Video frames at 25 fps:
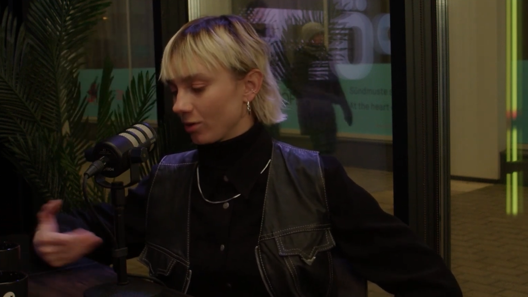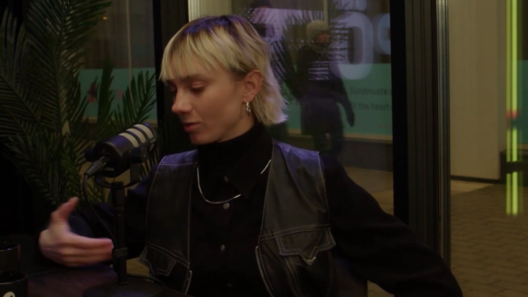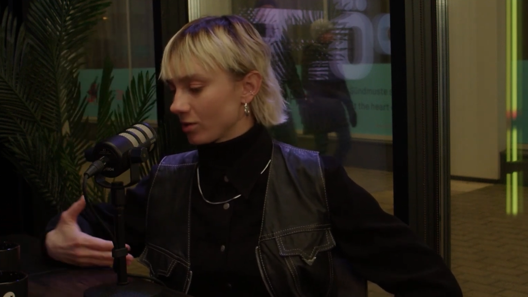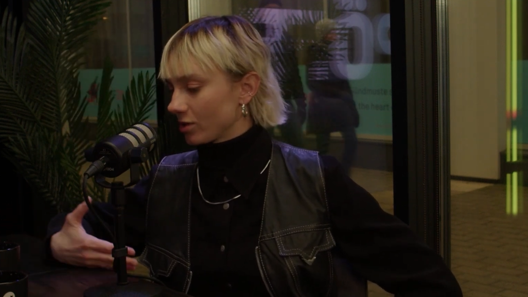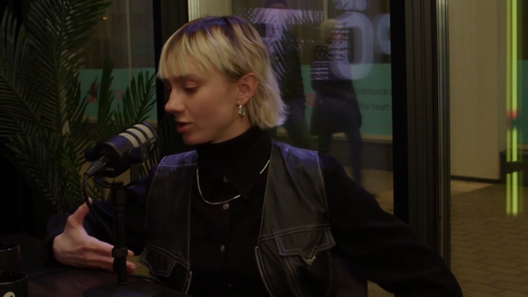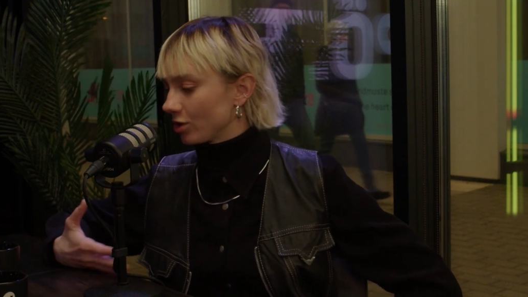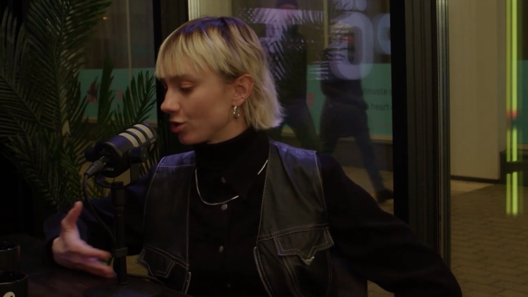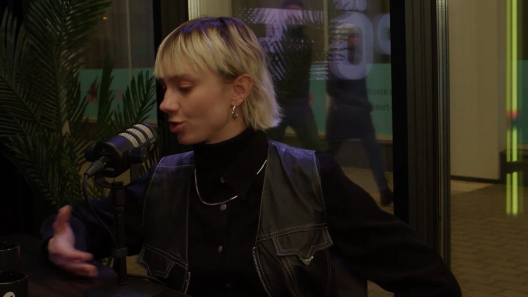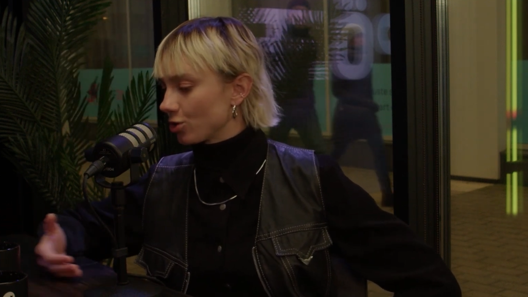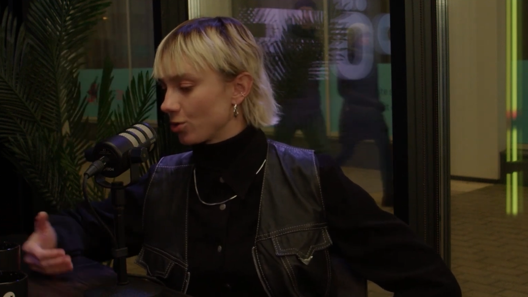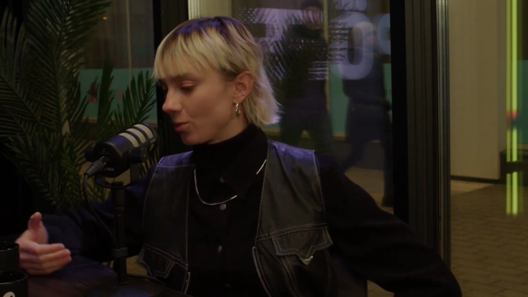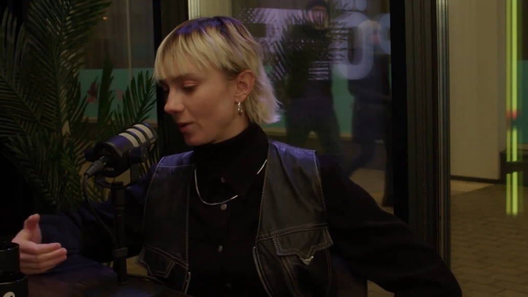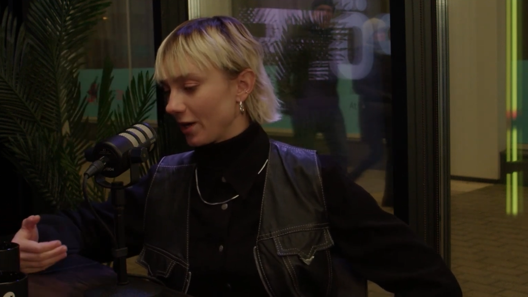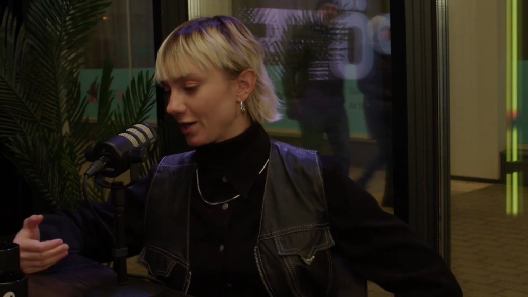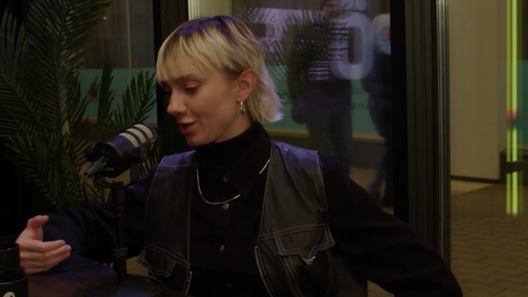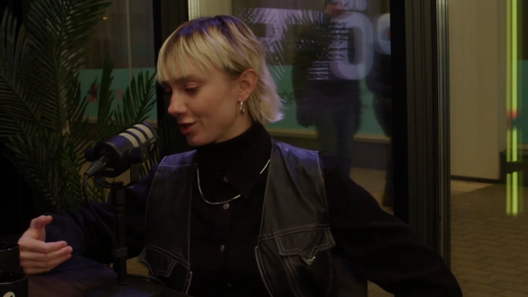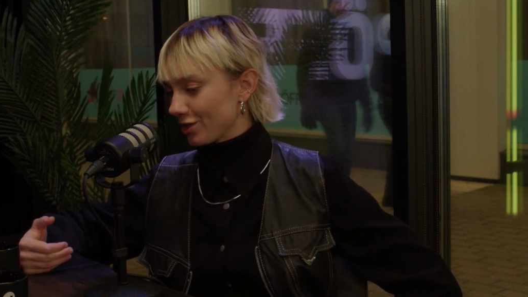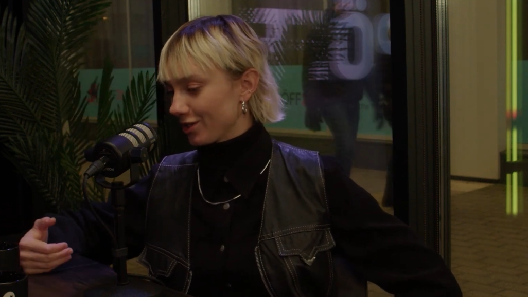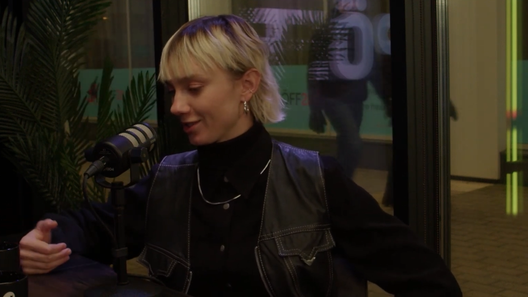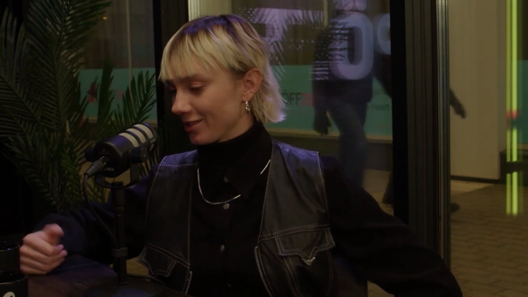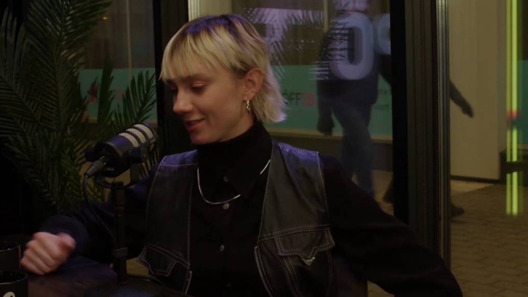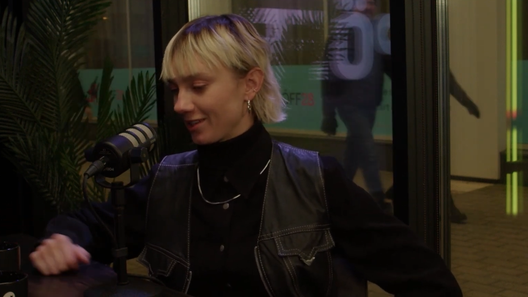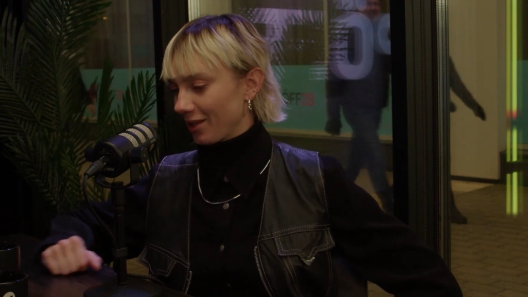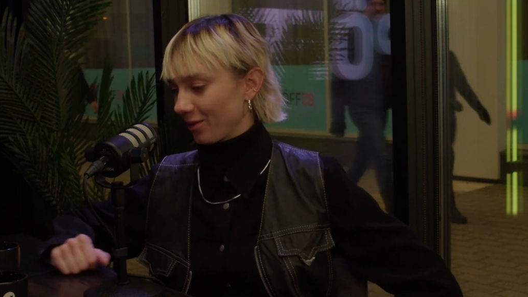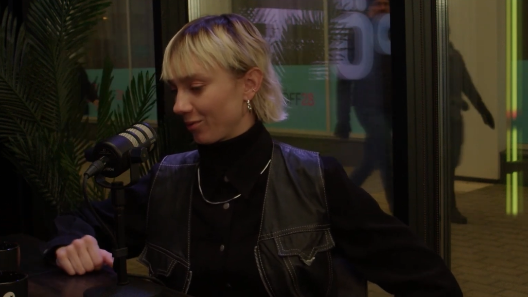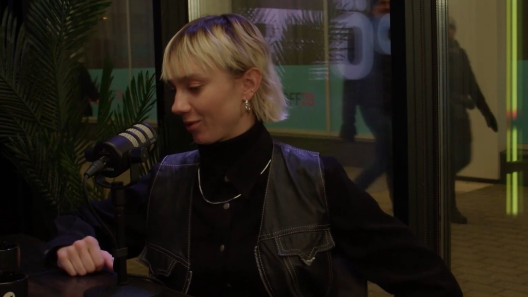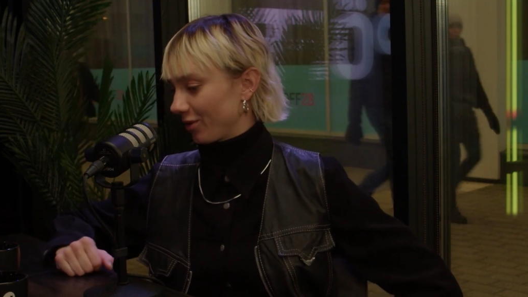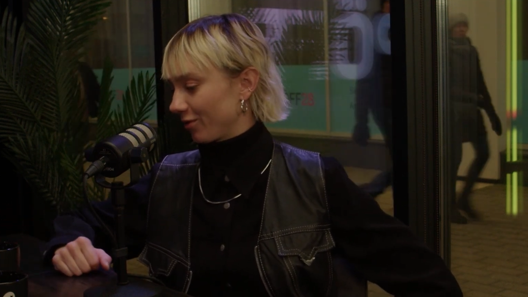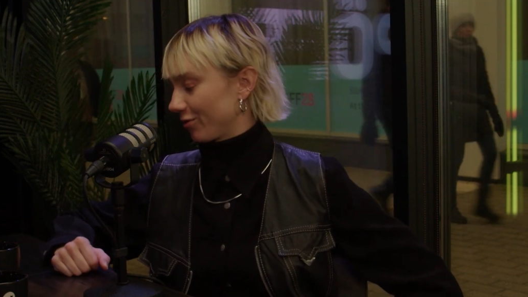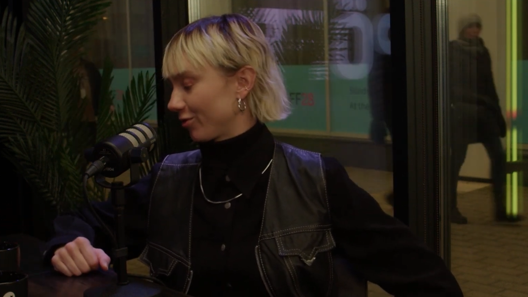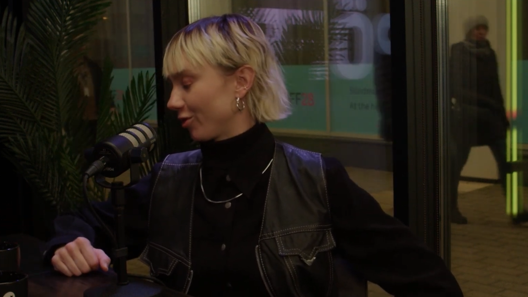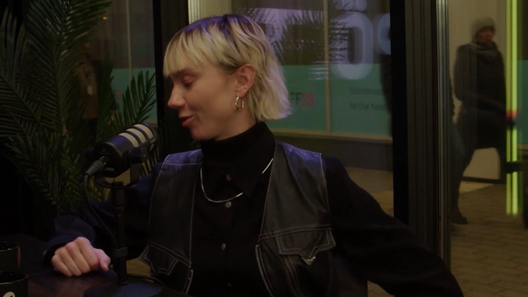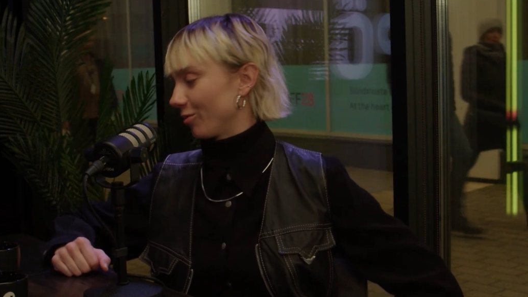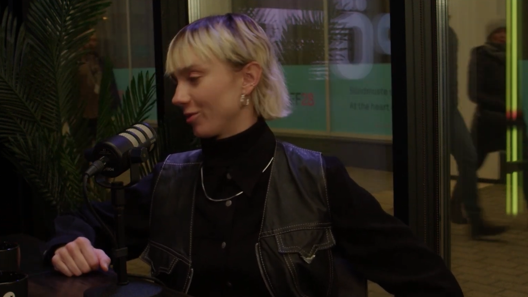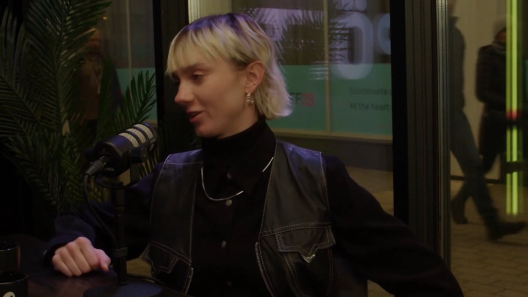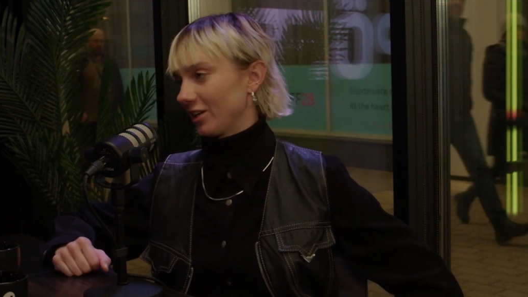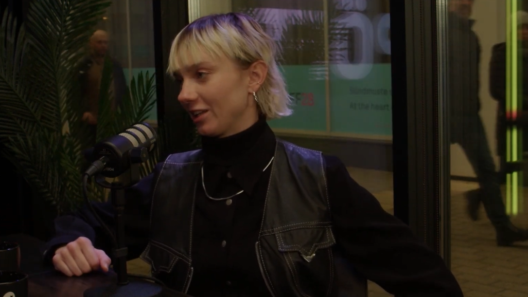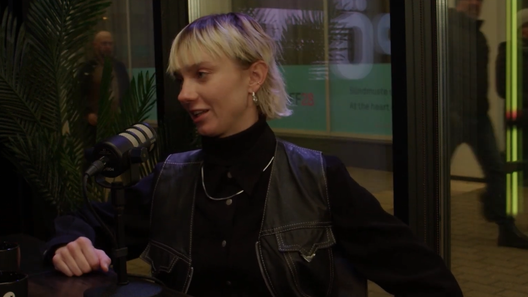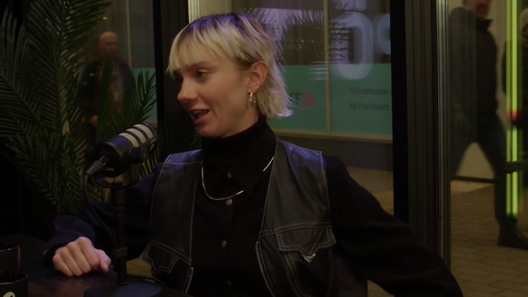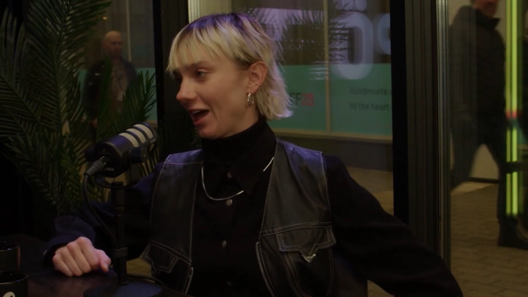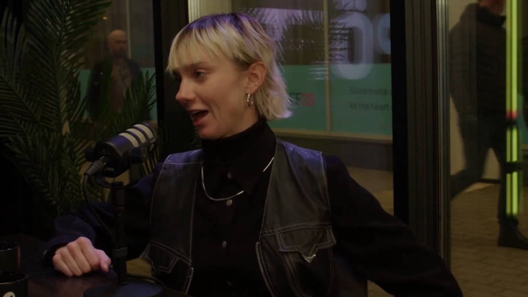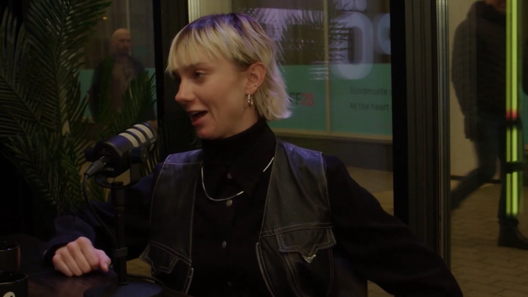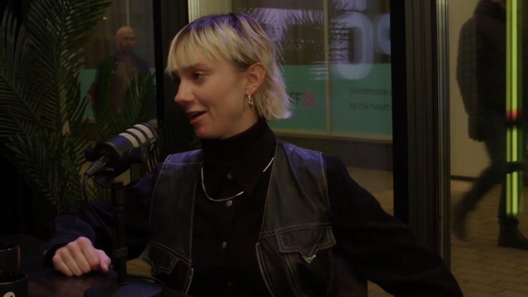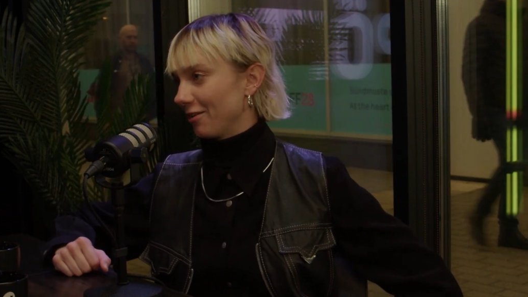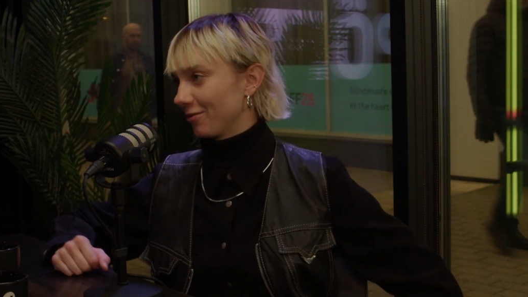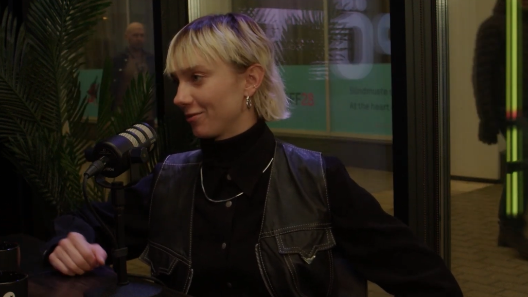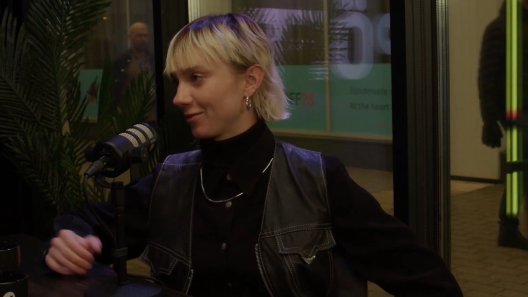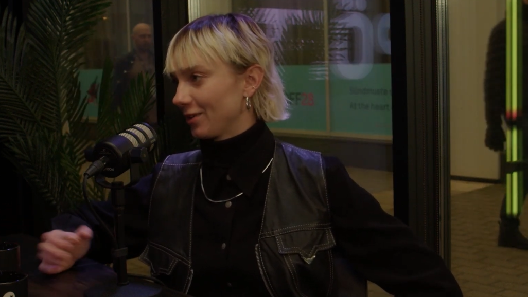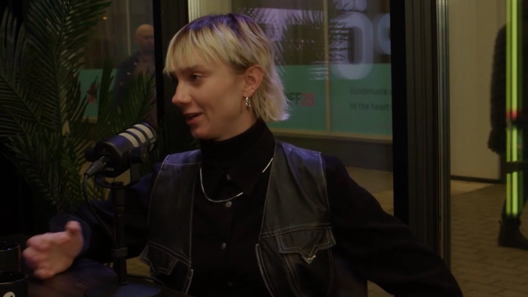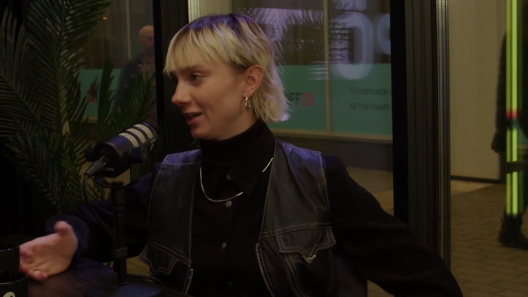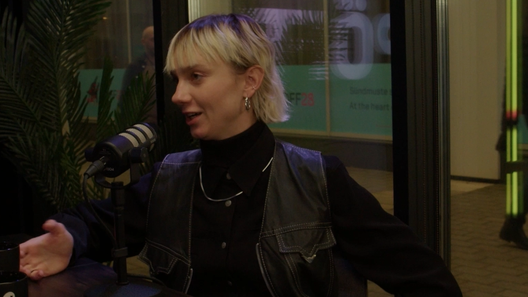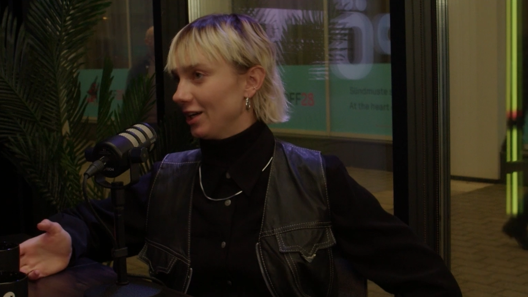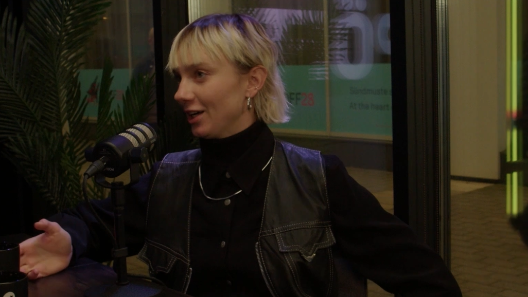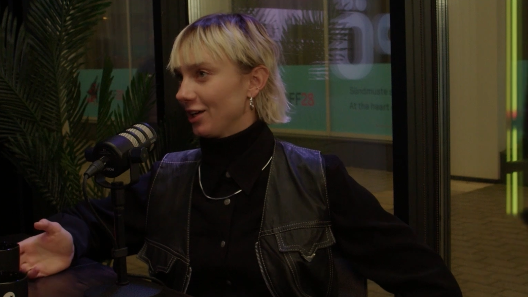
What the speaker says: situations that were from real life,